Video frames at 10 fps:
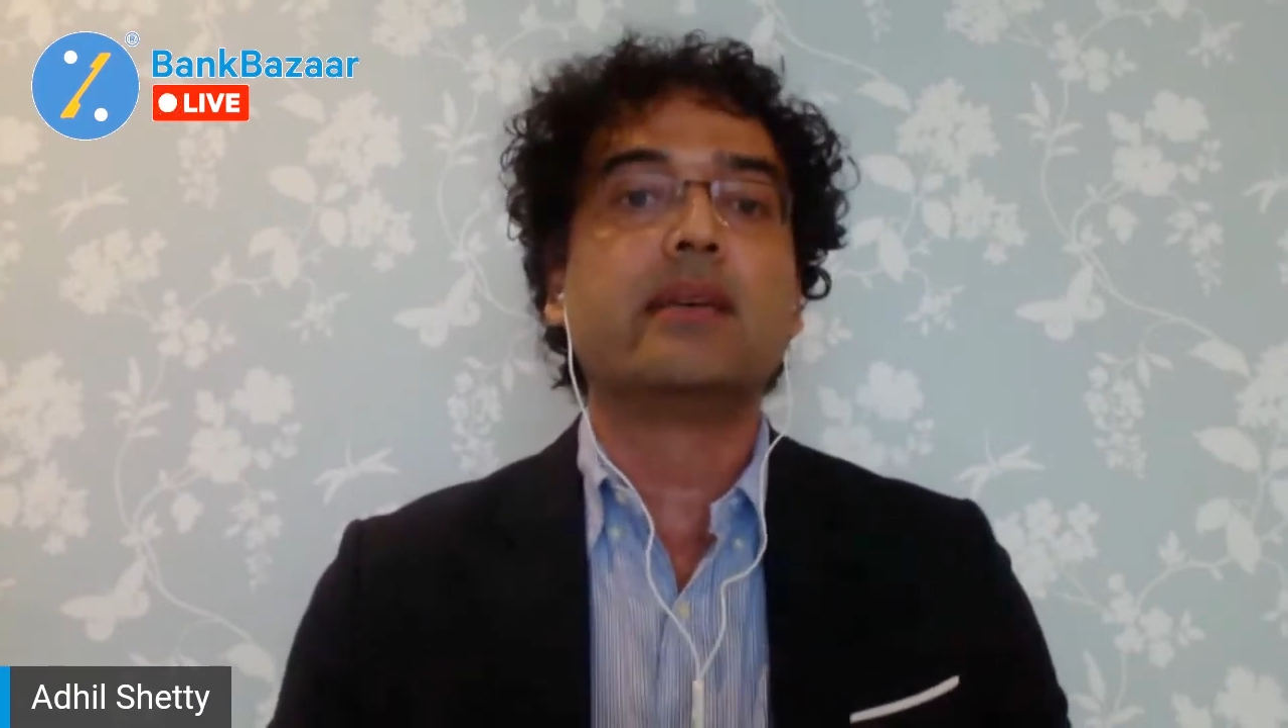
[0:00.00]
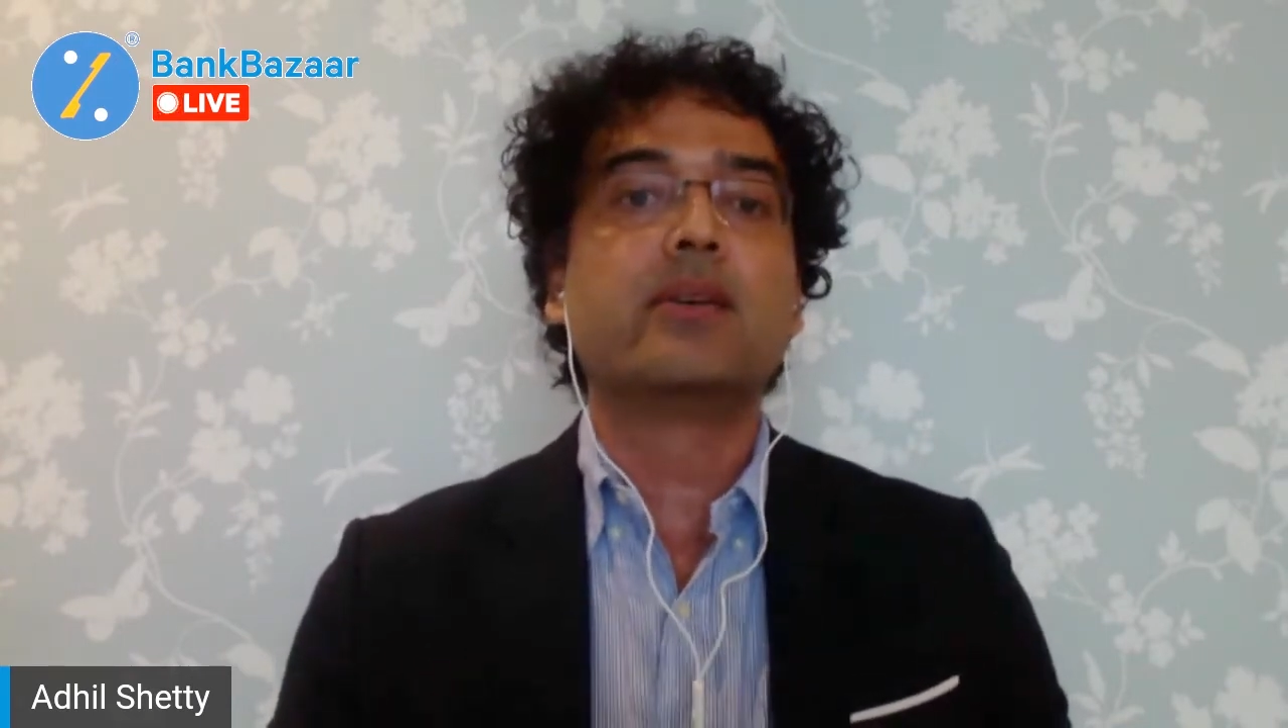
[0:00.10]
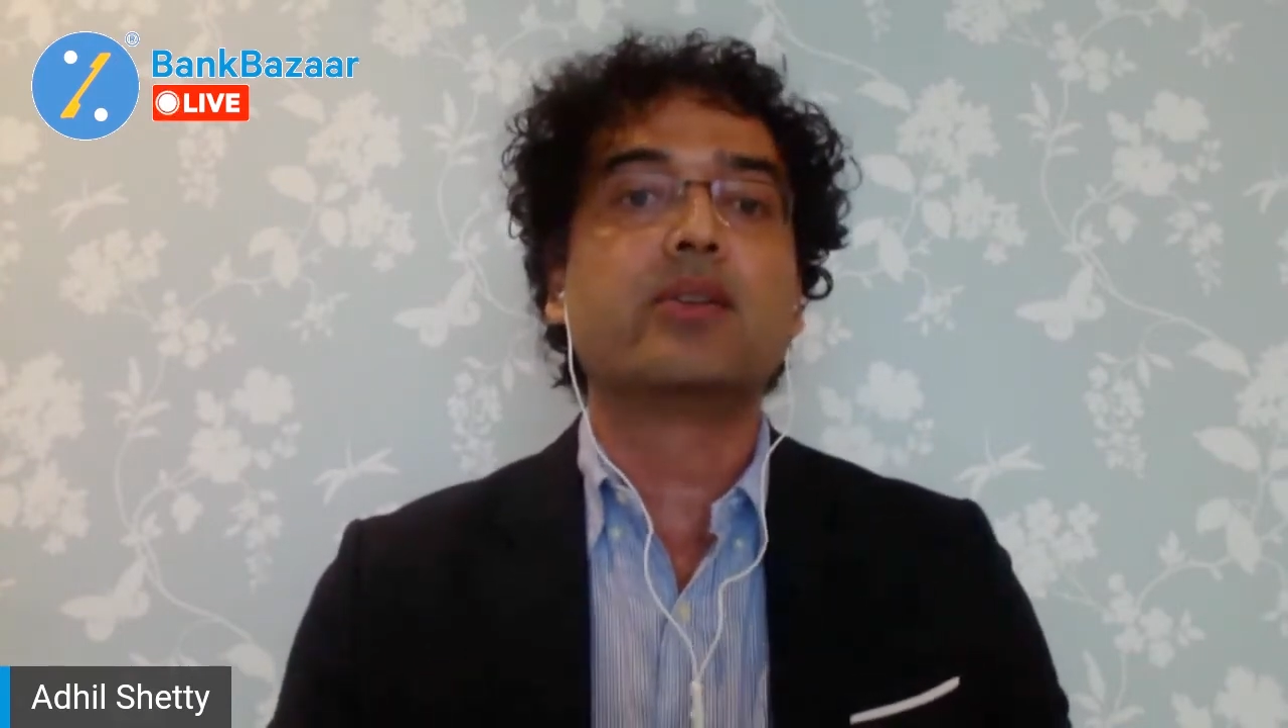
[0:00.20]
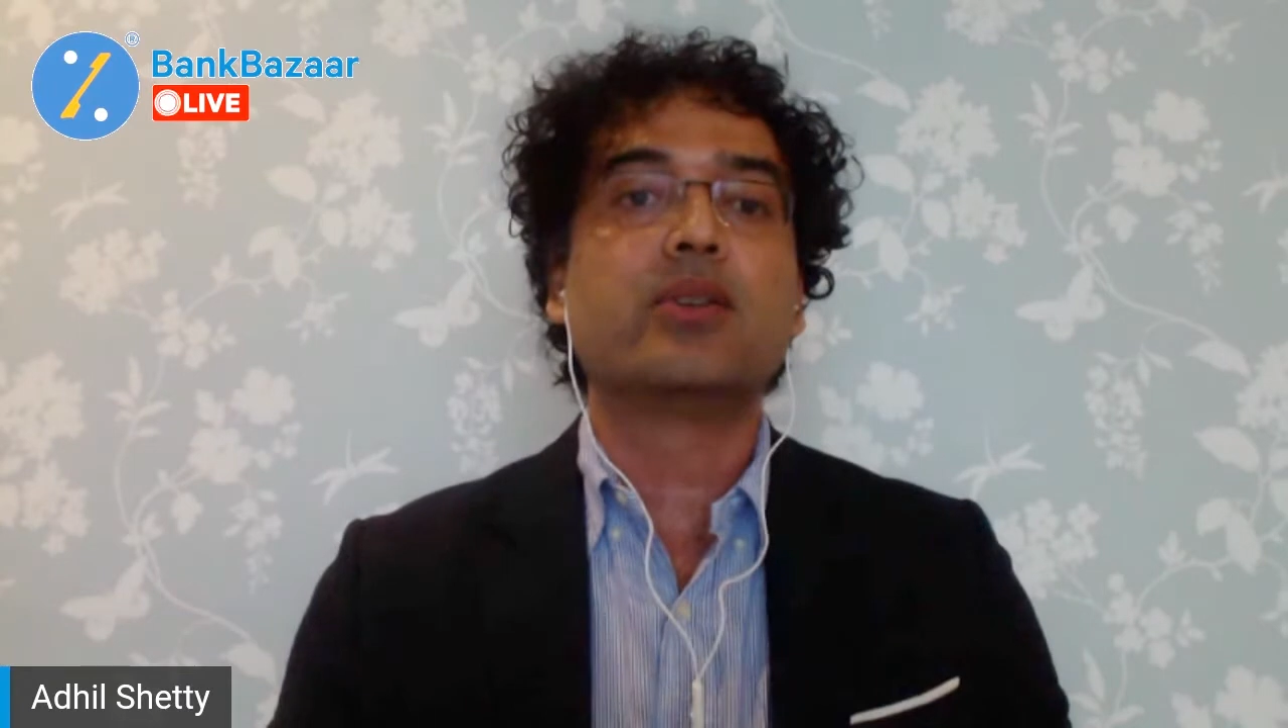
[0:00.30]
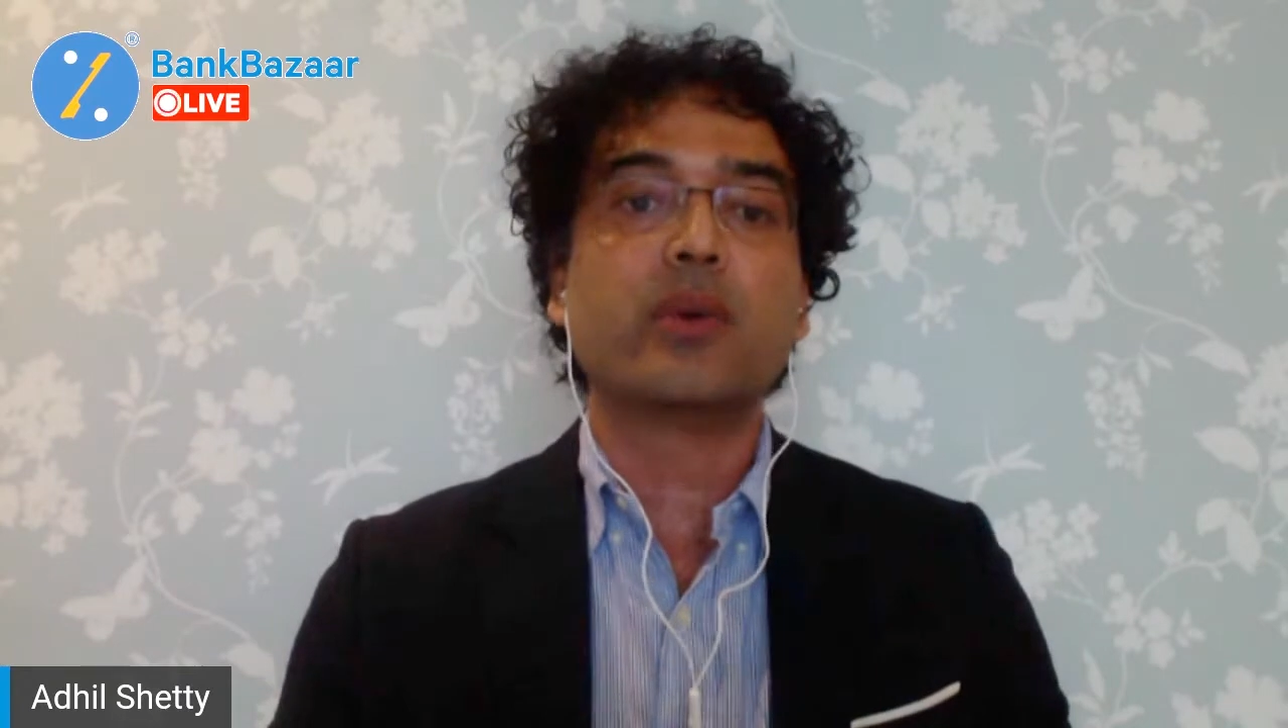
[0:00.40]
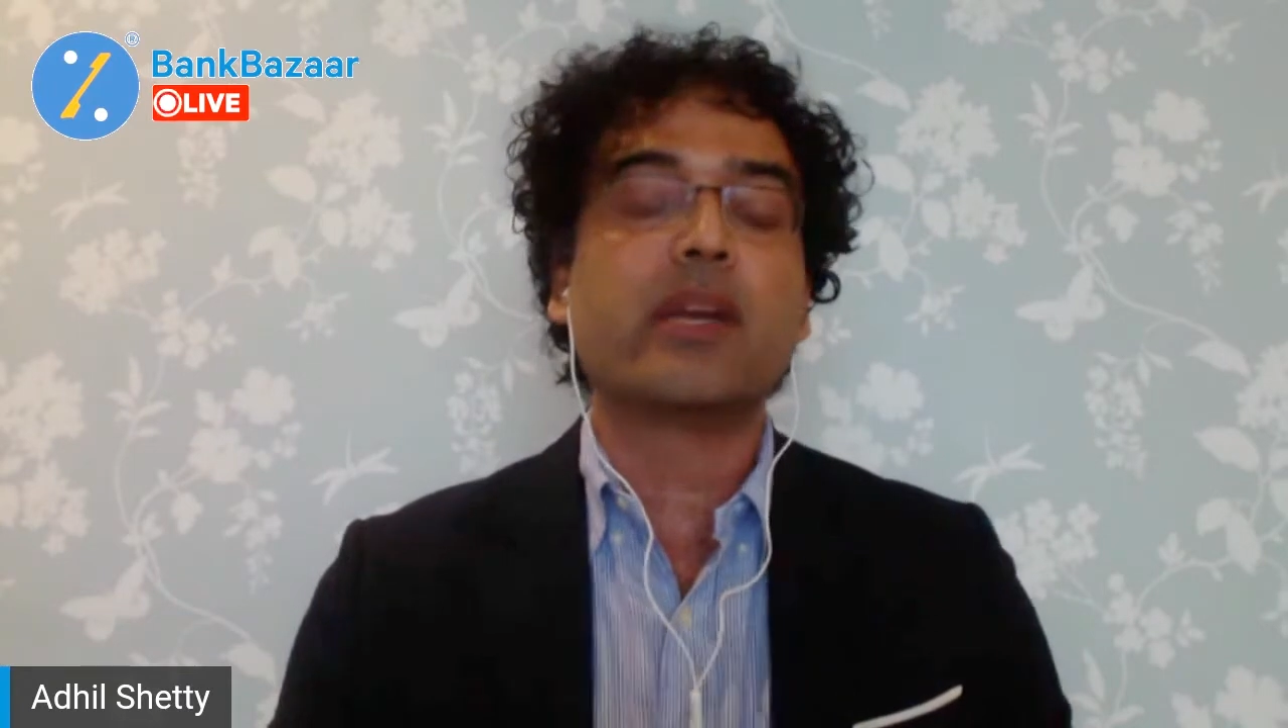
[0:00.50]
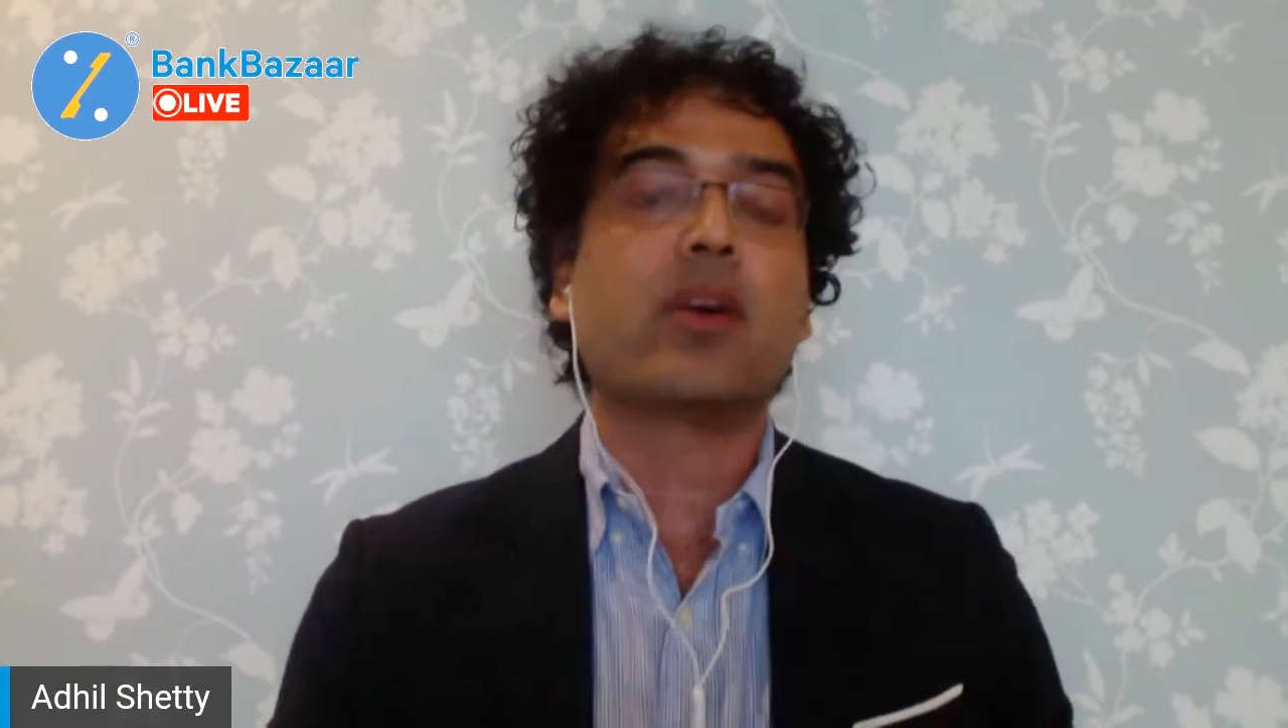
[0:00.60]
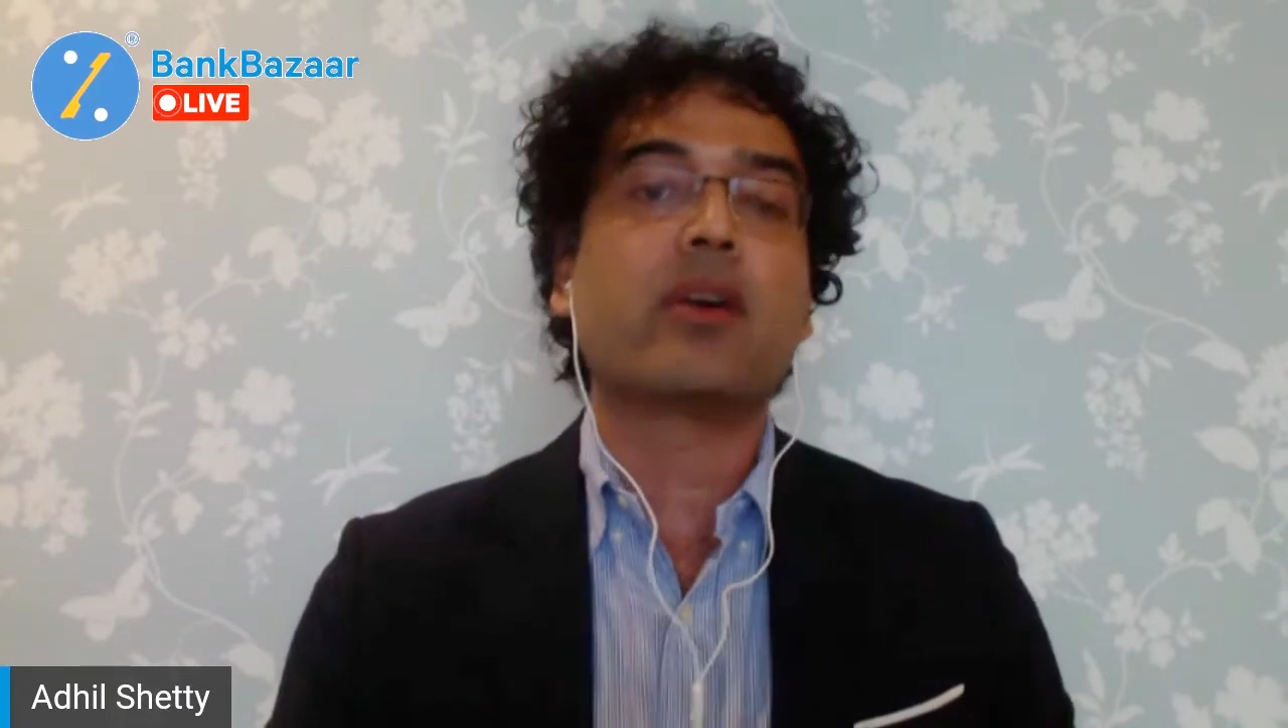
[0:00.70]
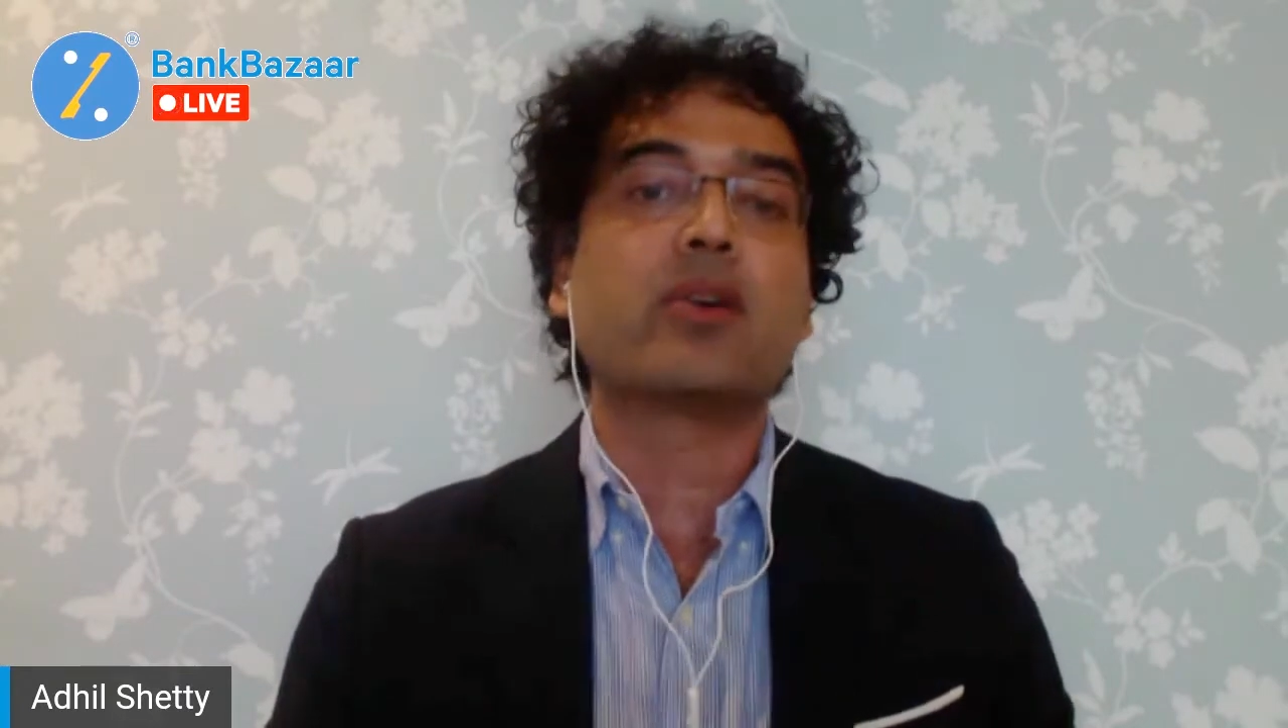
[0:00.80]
to do in order